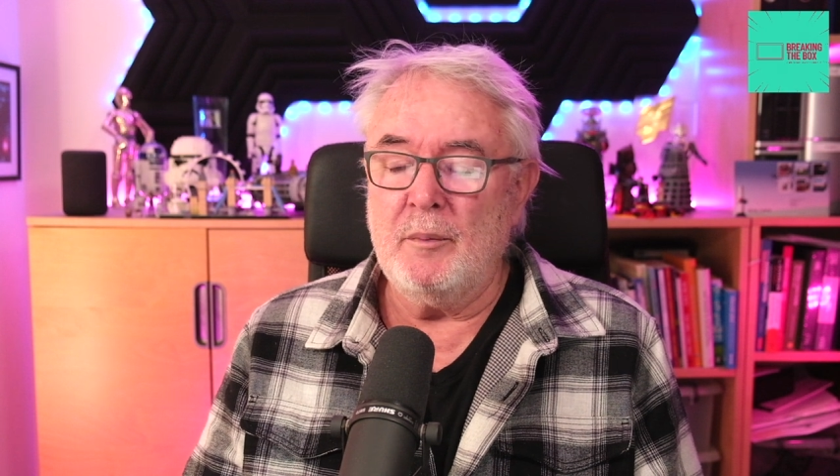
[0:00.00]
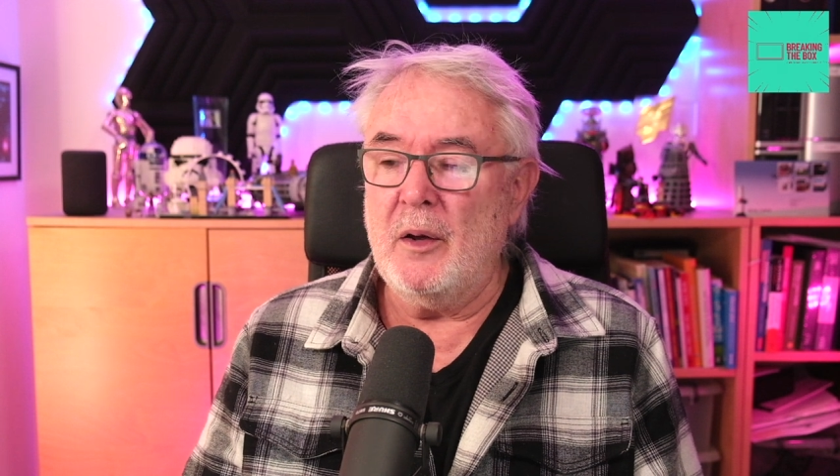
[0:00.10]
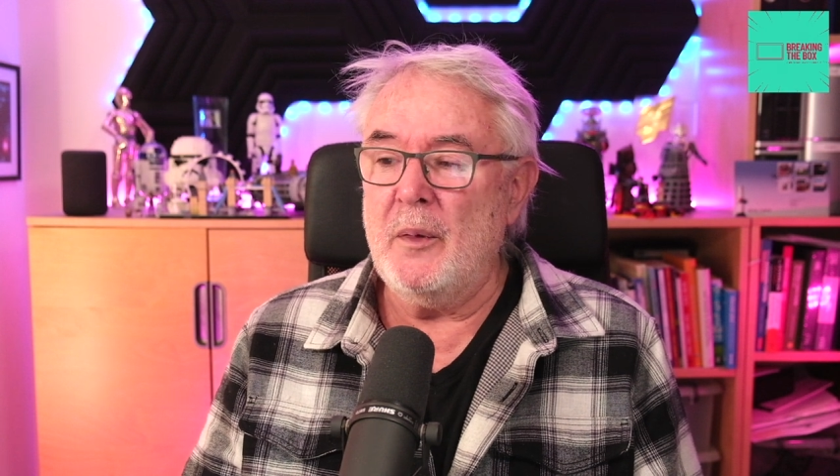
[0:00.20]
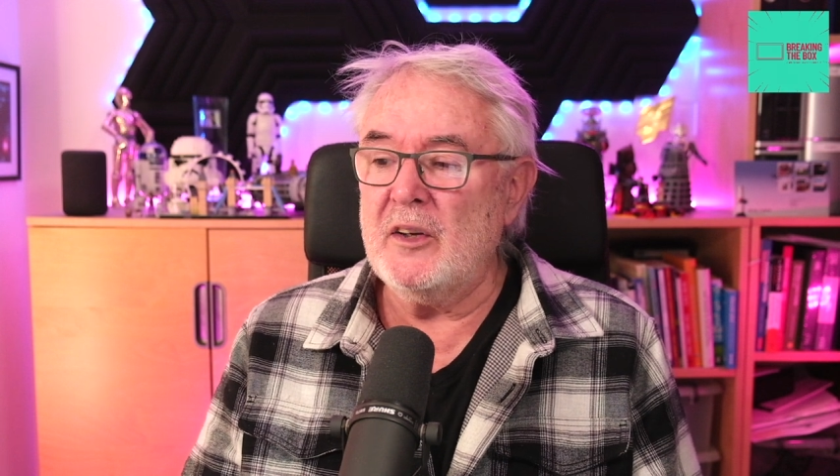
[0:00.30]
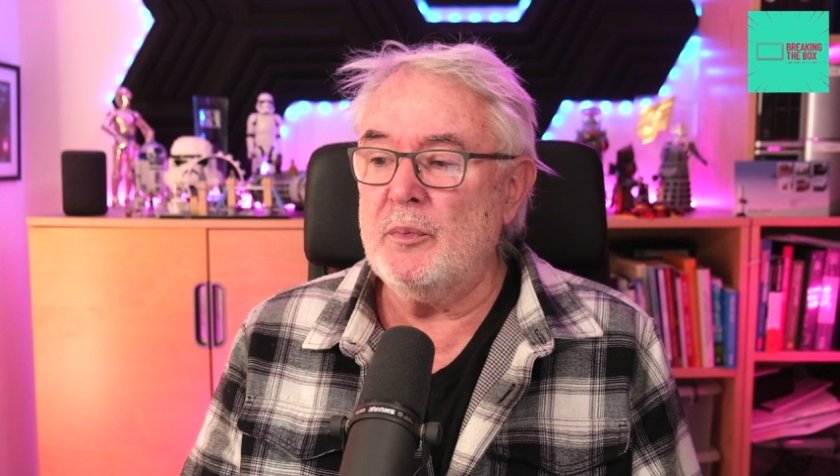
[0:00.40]
I'm
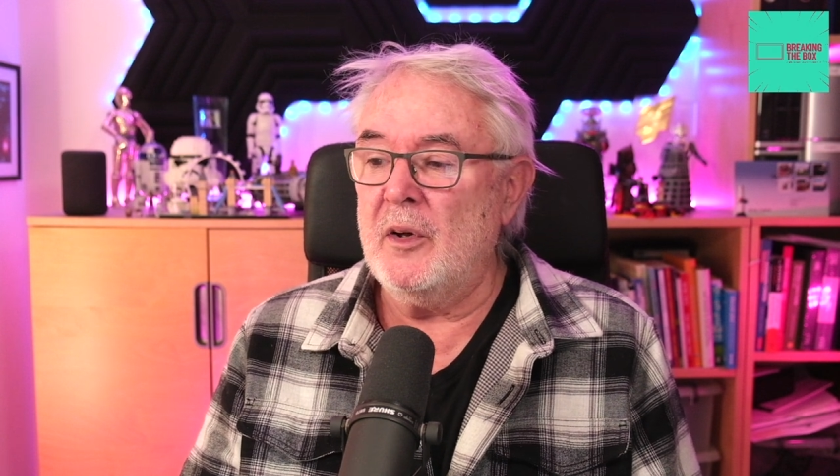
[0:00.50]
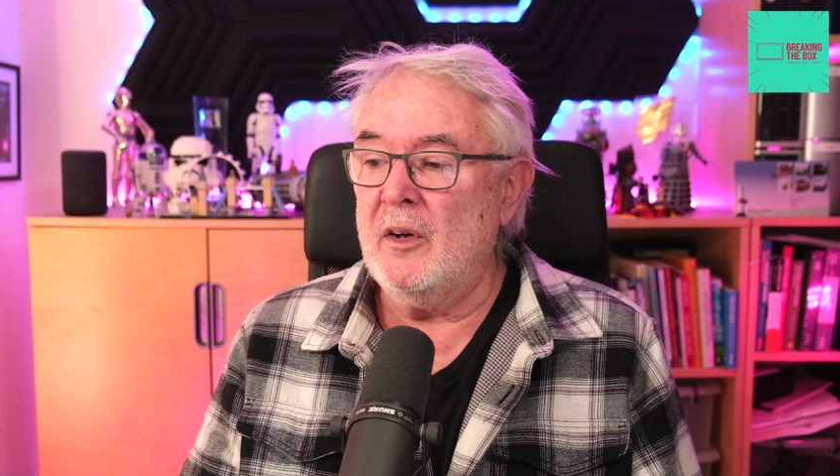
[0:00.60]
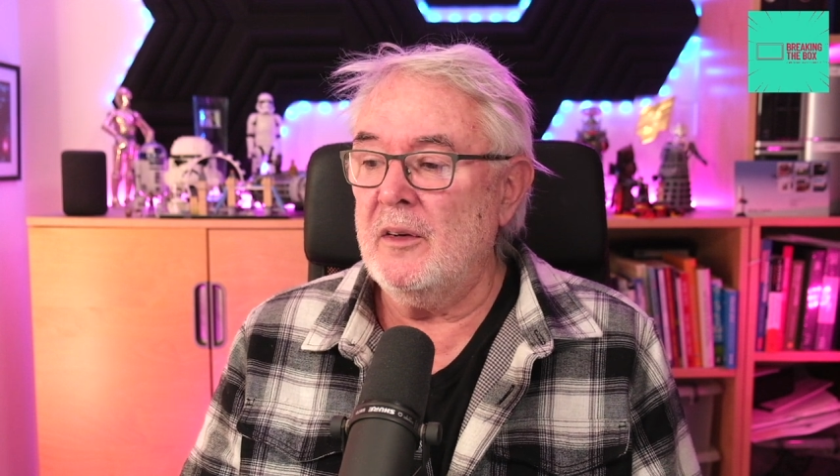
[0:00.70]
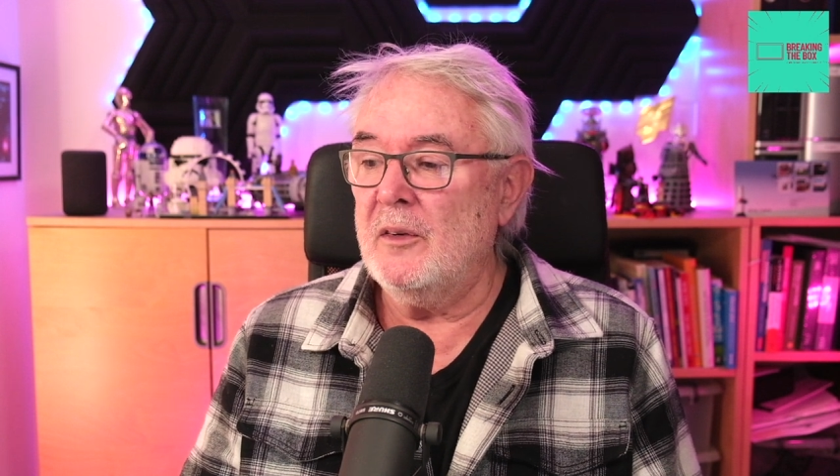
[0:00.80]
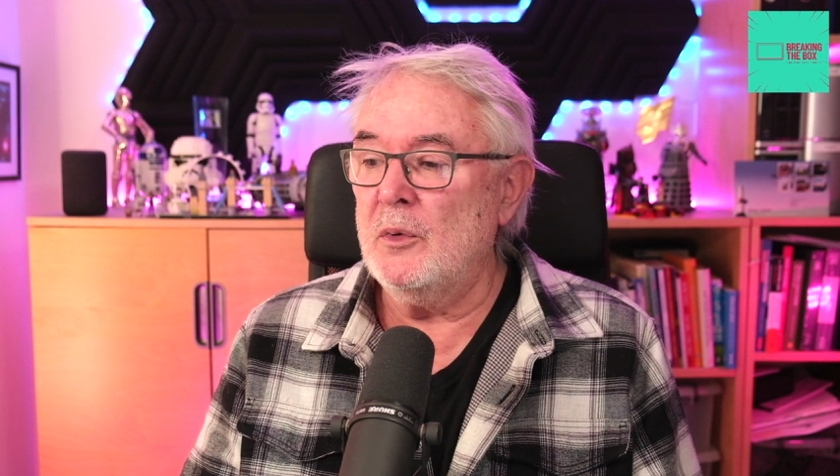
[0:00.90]
no
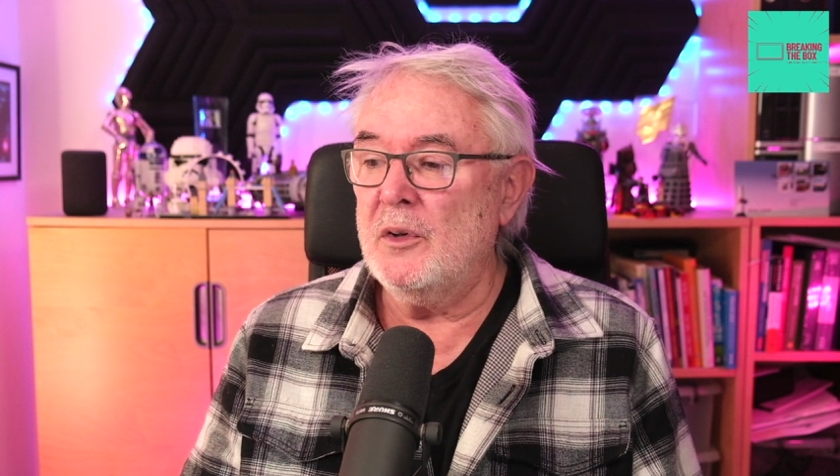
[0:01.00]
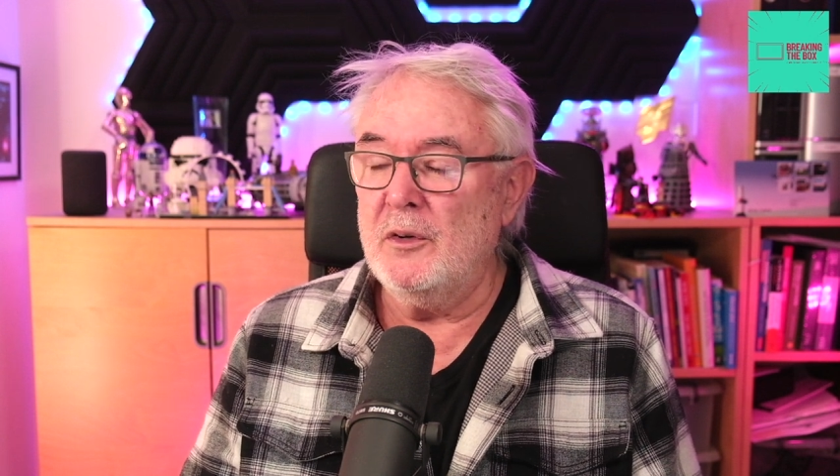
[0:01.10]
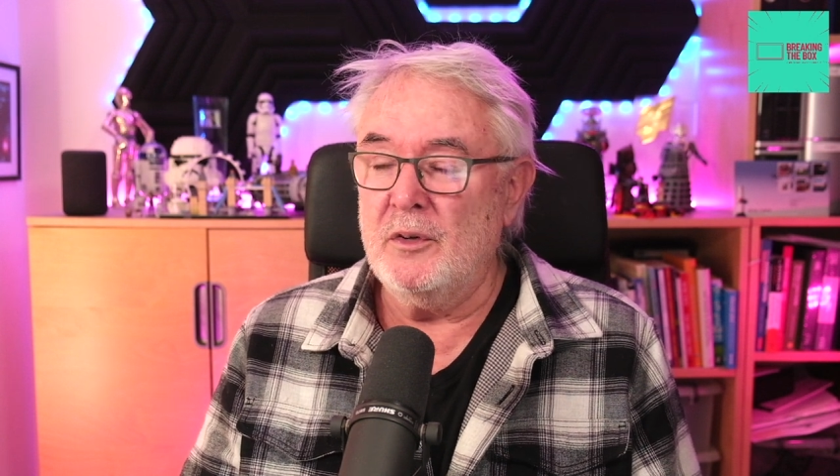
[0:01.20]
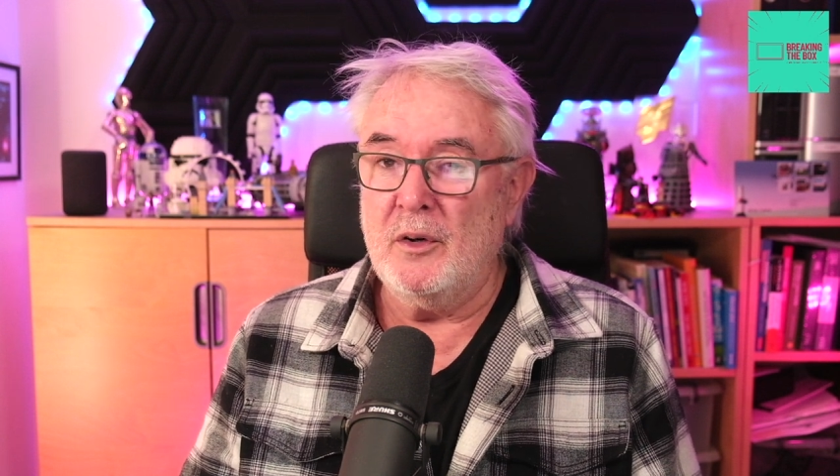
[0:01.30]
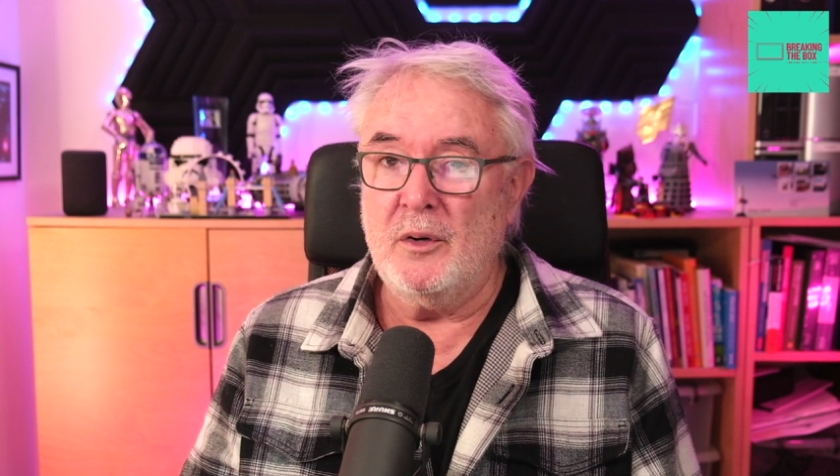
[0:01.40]
expert or
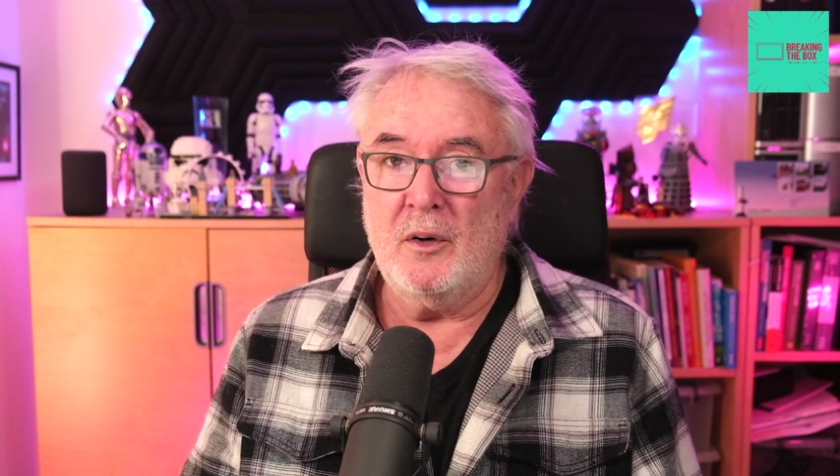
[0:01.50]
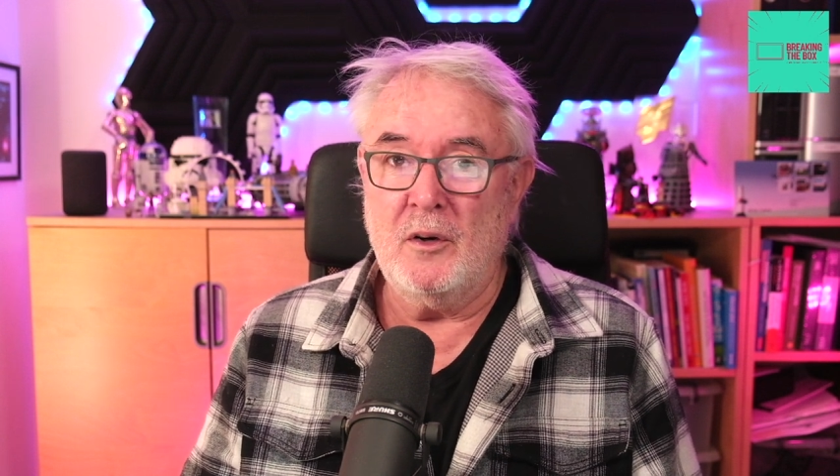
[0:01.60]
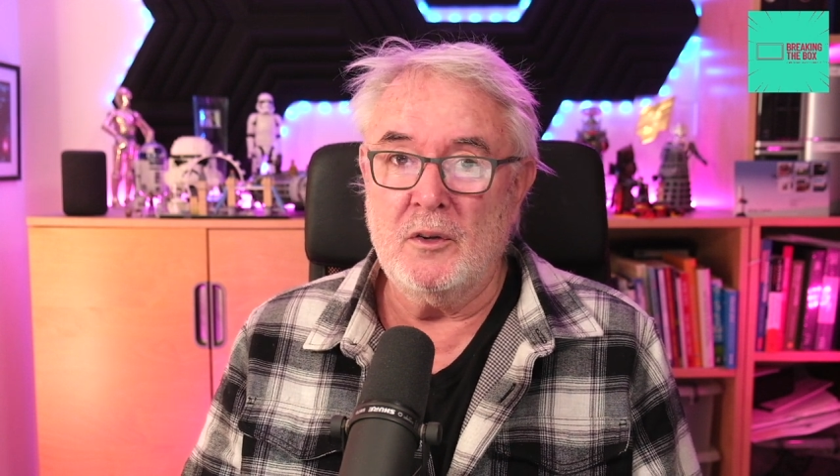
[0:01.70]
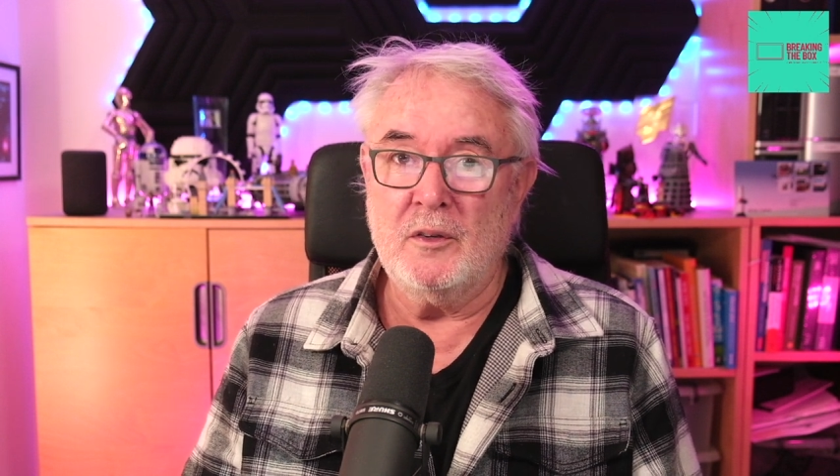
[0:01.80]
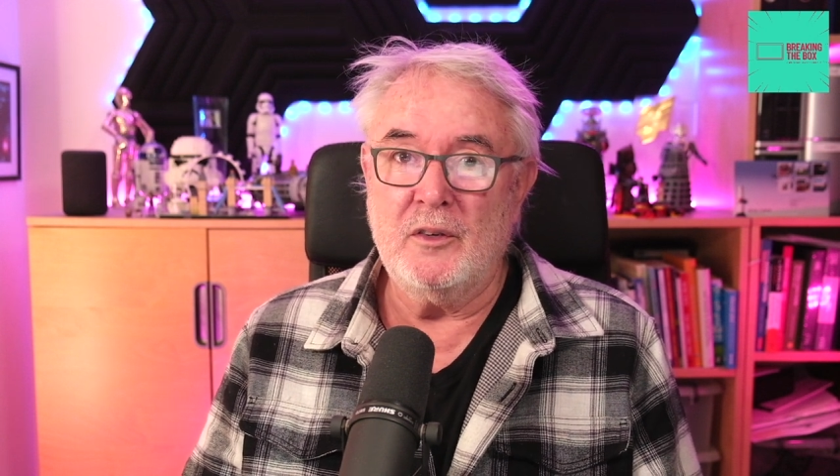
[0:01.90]
guru
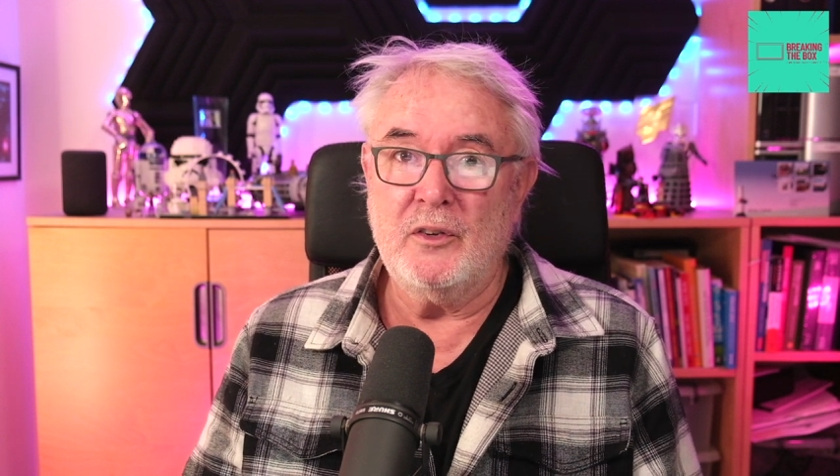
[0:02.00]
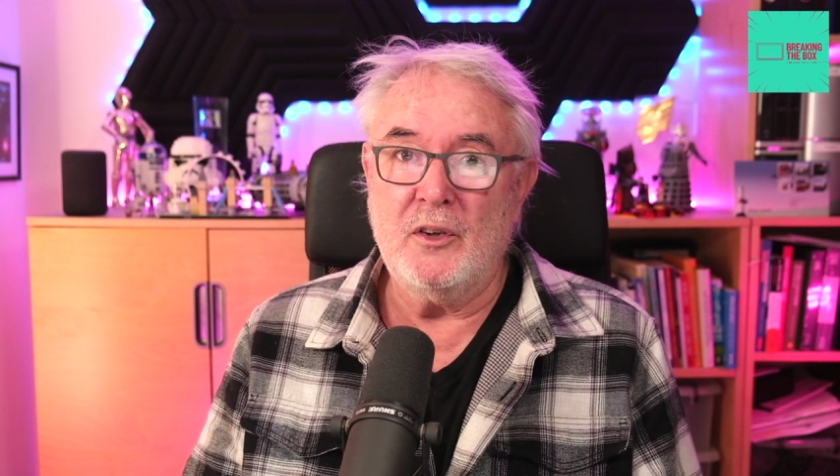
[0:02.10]
on